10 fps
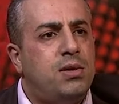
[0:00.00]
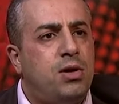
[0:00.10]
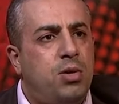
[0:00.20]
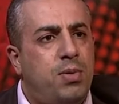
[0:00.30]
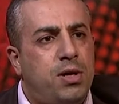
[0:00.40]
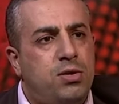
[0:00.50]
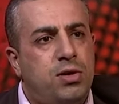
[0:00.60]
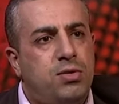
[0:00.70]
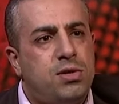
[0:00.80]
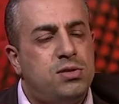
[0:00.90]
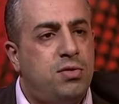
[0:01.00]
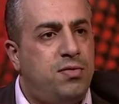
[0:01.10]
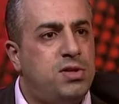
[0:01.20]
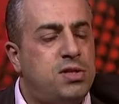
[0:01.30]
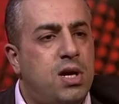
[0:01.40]
in the occupied territories,
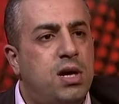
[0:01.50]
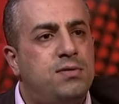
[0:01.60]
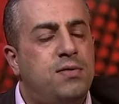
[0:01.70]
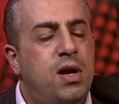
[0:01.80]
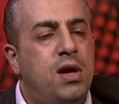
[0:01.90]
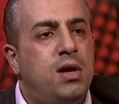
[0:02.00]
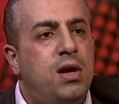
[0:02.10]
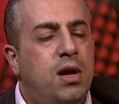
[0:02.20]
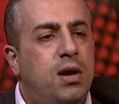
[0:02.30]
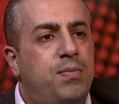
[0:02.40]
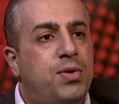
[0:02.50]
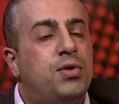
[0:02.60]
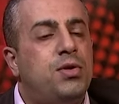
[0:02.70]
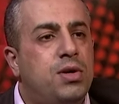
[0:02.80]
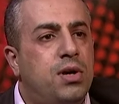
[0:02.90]
refugees have to
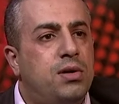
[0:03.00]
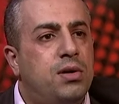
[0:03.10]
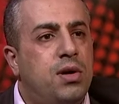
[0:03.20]
return.